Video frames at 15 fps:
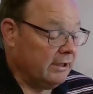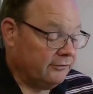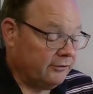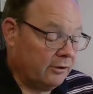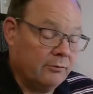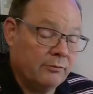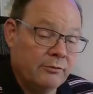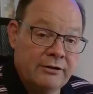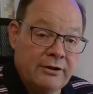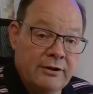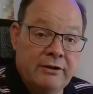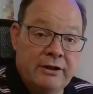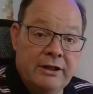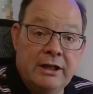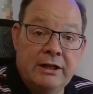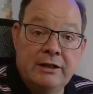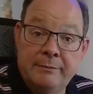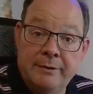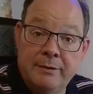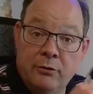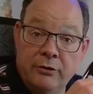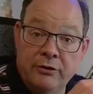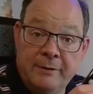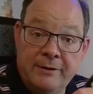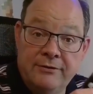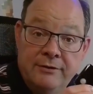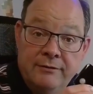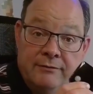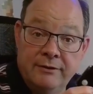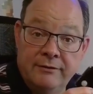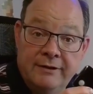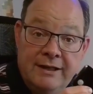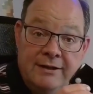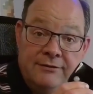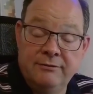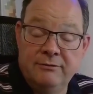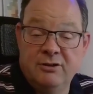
So they're definitely a little bit more expensive than these.